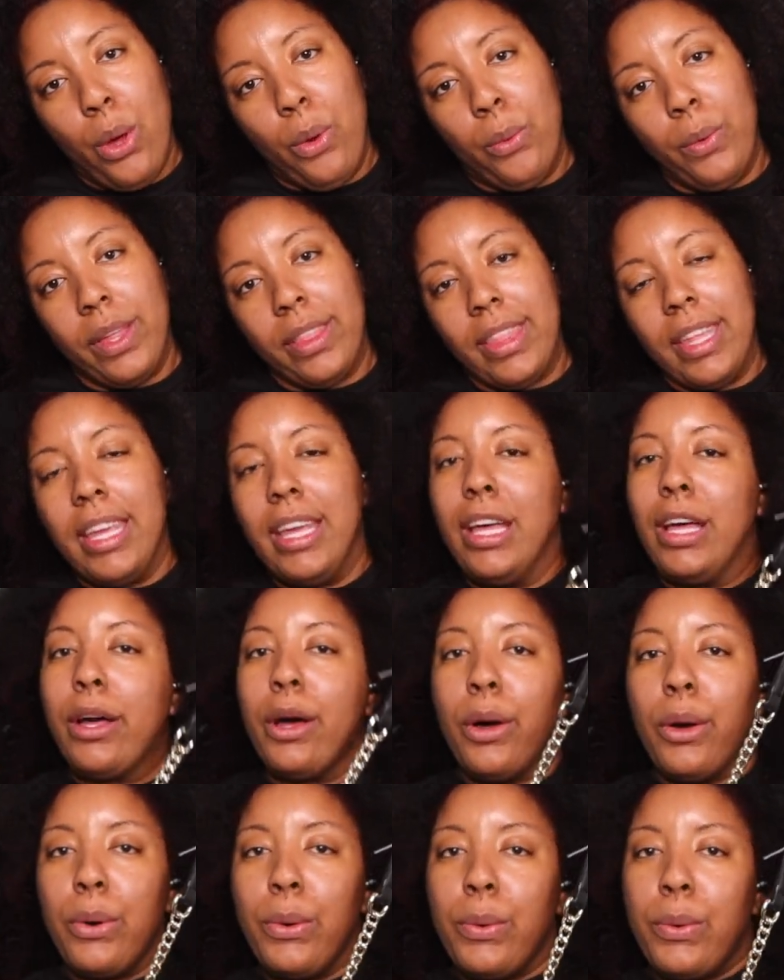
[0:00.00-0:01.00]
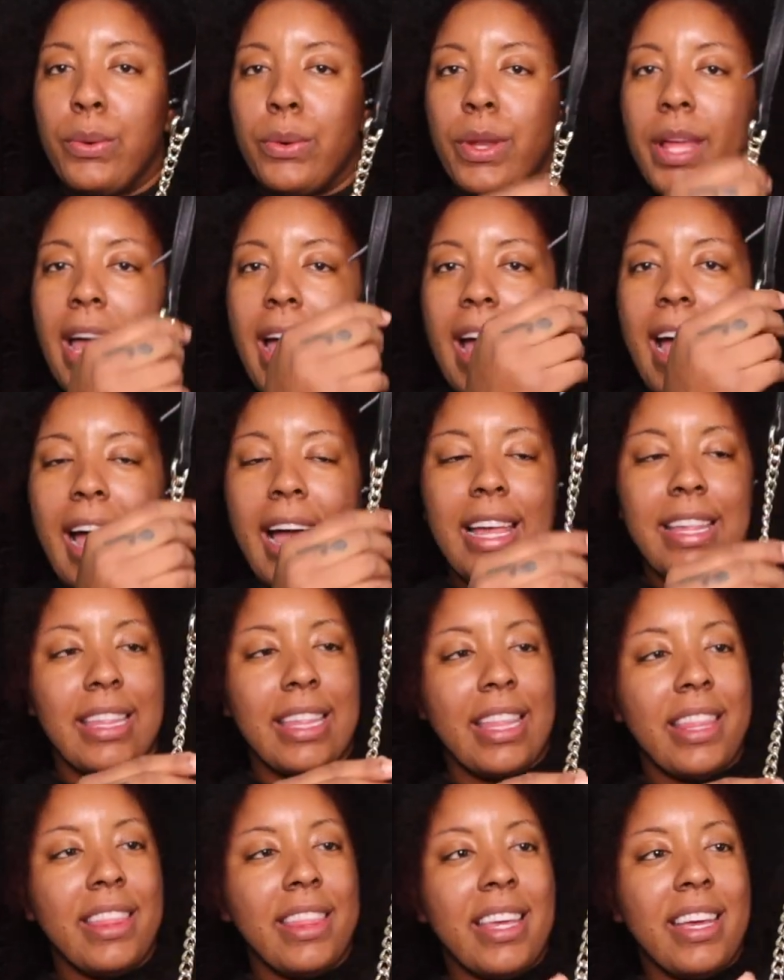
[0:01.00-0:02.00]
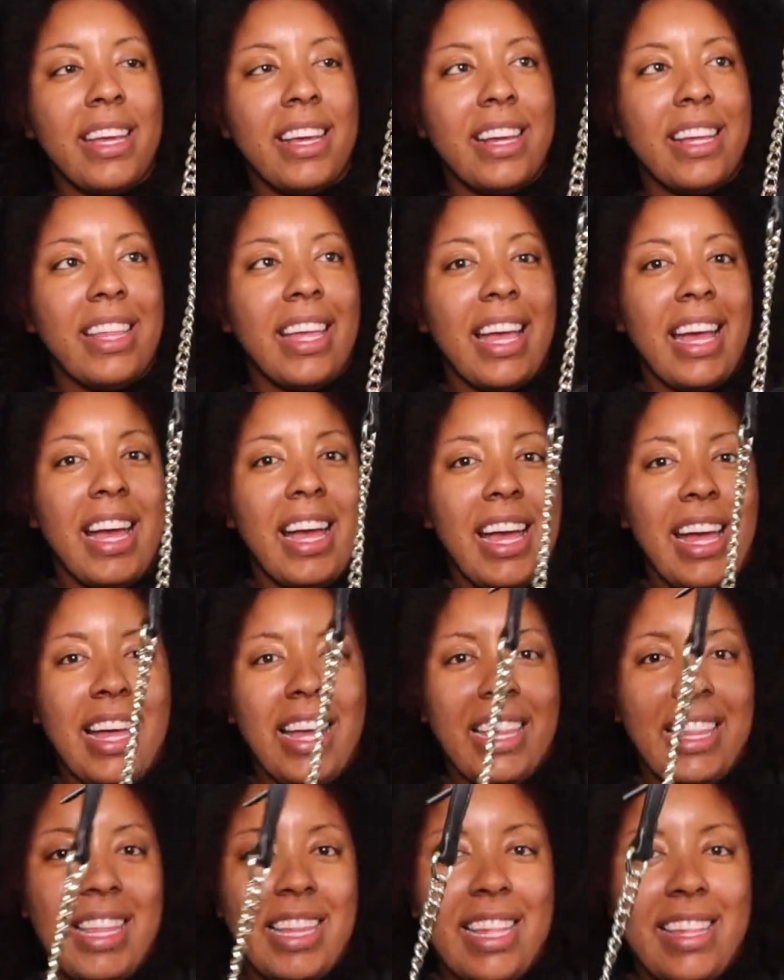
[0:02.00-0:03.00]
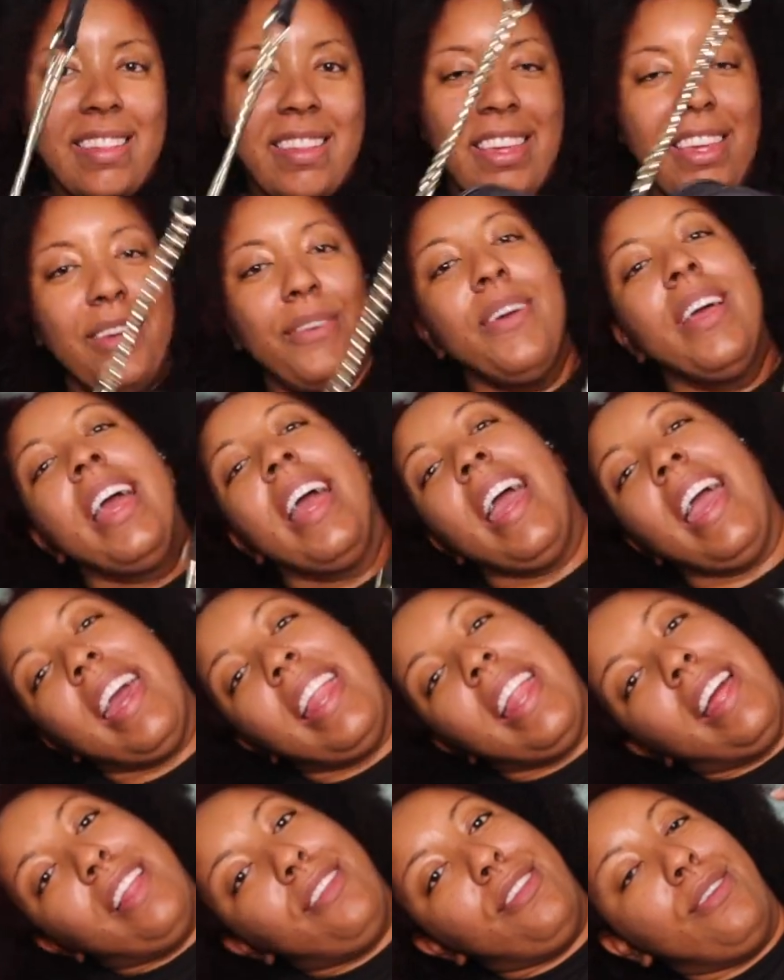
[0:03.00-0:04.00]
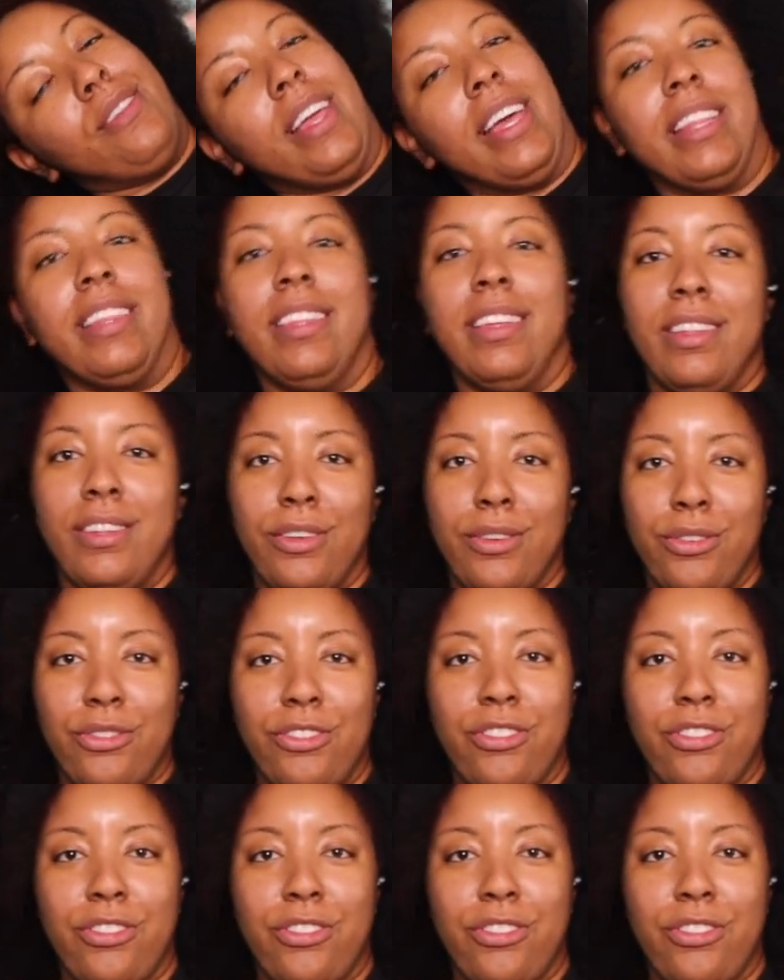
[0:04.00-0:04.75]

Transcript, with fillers: with the gold accent there like i think that's cute and i do like to do